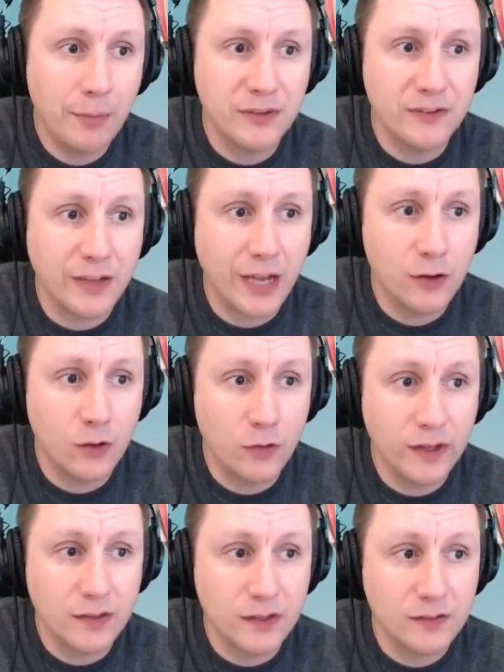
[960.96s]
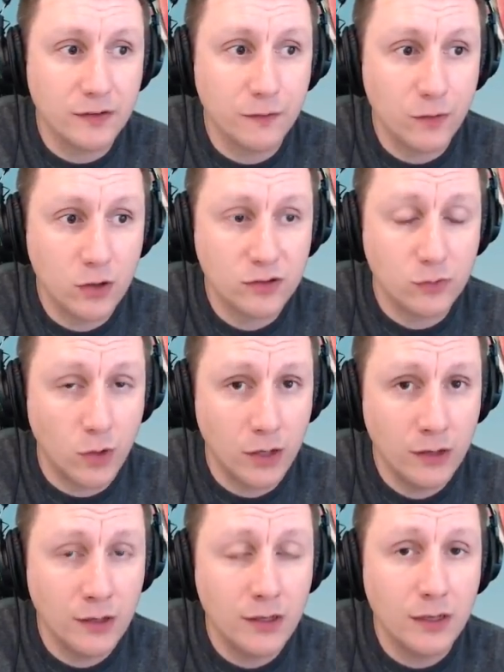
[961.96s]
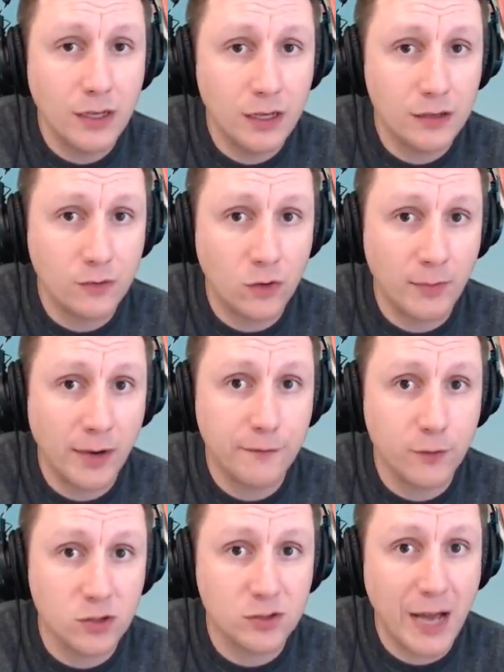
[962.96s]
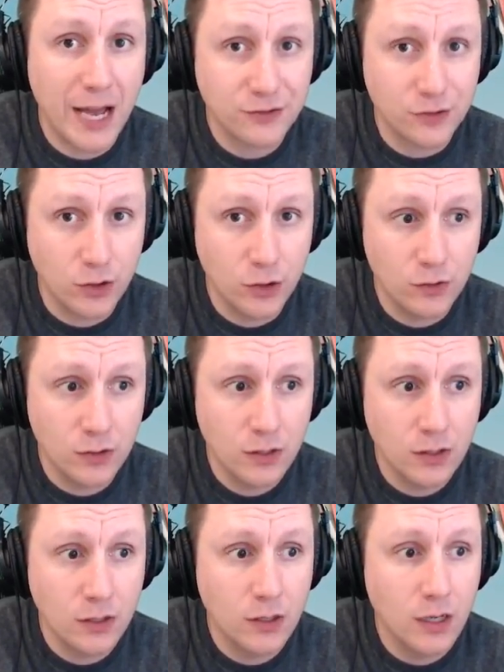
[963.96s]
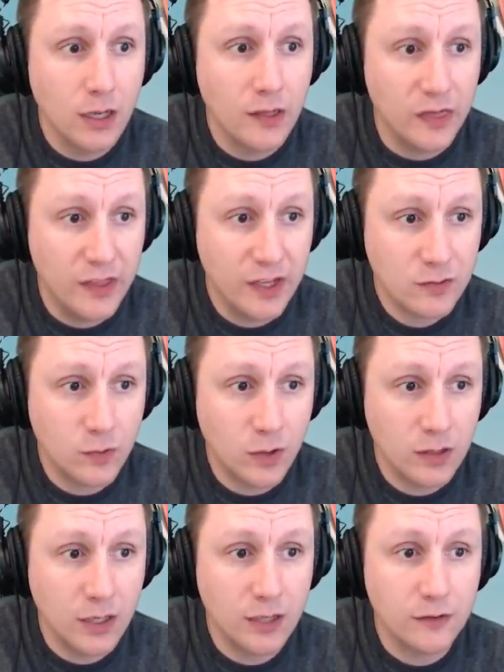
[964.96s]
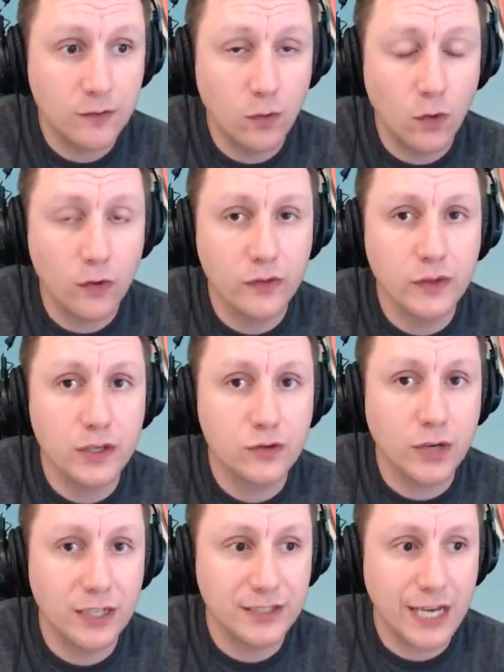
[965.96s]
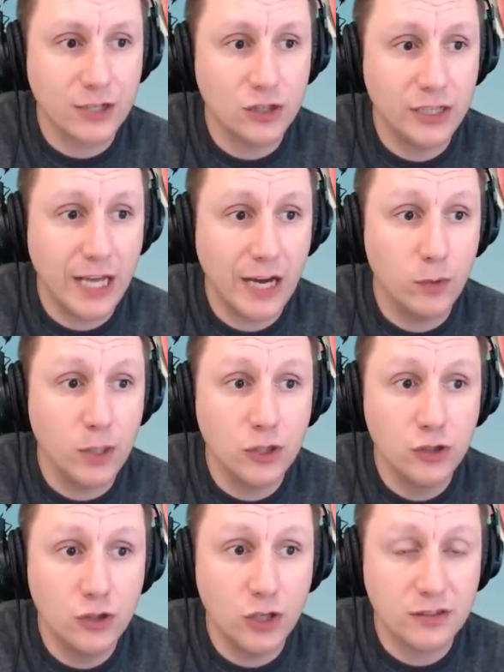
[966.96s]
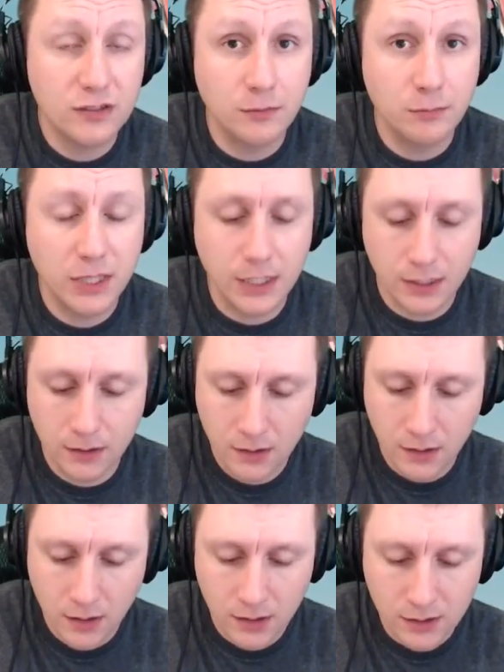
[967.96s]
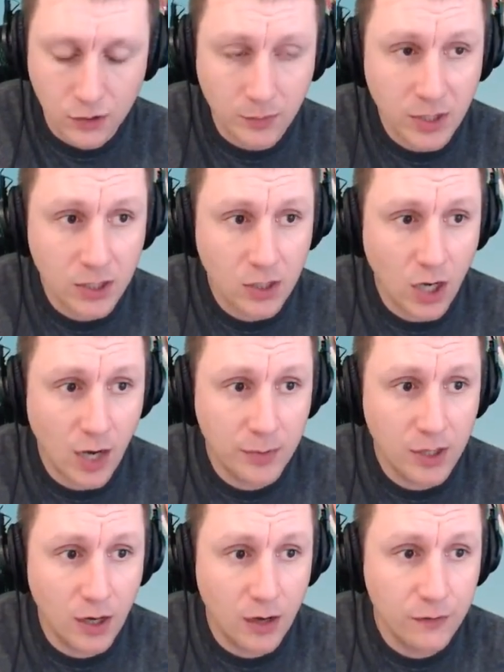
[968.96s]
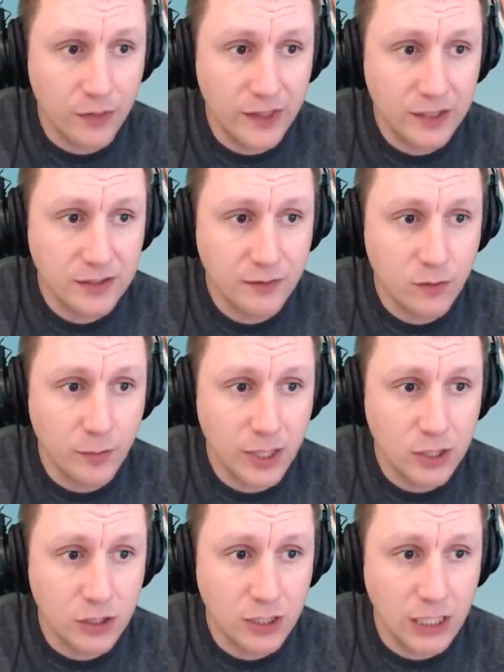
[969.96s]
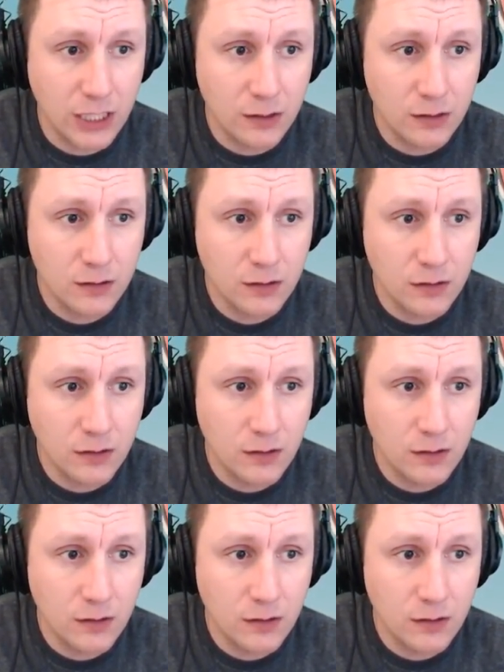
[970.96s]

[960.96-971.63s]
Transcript: happens that I know that this first one is for my first masternode. This one is for the transaction that we just completed. So I'm going to copy off this information here,